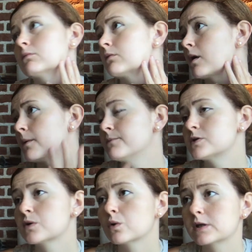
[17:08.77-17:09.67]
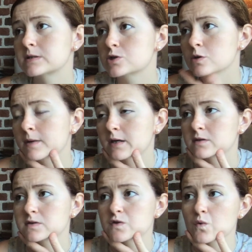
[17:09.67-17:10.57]
musical
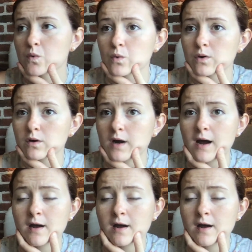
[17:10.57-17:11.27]
instruments or